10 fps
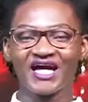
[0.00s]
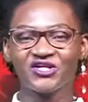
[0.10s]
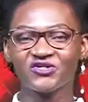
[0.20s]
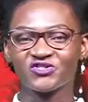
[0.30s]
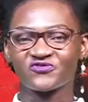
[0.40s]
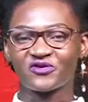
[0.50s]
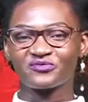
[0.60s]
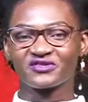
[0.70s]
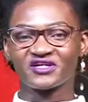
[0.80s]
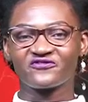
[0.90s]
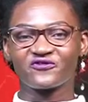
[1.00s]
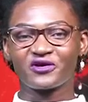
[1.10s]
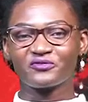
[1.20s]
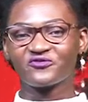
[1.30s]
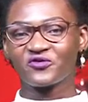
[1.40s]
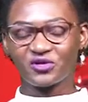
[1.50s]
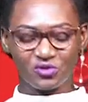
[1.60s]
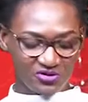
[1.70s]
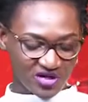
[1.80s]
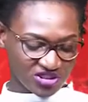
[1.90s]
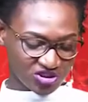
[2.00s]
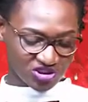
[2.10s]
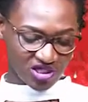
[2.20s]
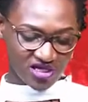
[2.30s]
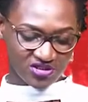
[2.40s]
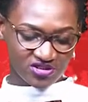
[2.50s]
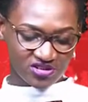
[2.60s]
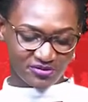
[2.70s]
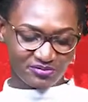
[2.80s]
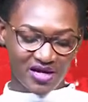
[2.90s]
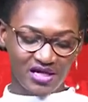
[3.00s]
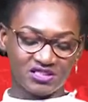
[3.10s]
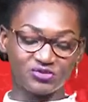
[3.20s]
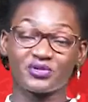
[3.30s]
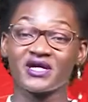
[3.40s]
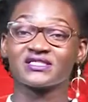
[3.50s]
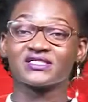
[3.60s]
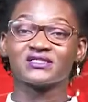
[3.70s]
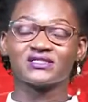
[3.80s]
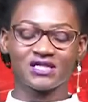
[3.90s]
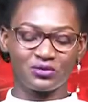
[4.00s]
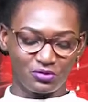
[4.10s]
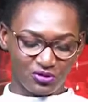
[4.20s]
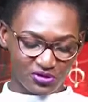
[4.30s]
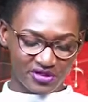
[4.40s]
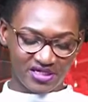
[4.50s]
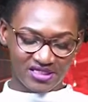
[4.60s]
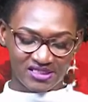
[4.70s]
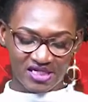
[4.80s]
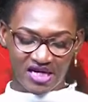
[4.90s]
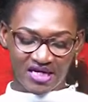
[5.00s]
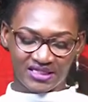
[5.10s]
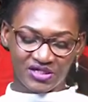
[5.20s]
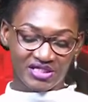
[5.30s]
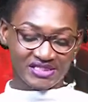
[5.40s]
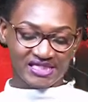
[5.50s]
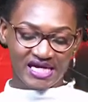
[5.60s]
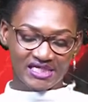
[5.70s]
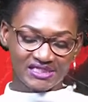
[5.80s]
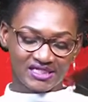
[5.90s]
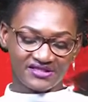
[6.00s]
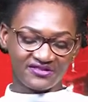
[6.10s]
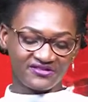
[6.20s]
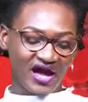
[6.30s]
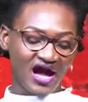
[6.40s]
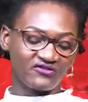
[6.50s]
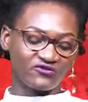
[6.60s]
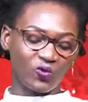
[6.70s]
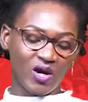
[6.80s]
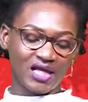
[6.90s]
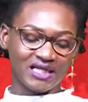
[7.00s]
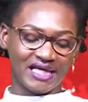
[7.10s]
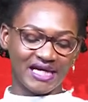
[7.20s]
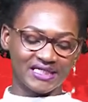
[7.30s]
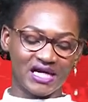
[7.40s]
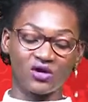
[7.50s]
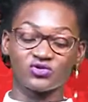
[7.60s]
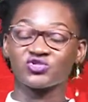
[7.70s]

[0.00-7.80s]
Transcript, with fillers: And news from the Forum for Democratic Change Party President Amuriat. Now he said that they have well laid out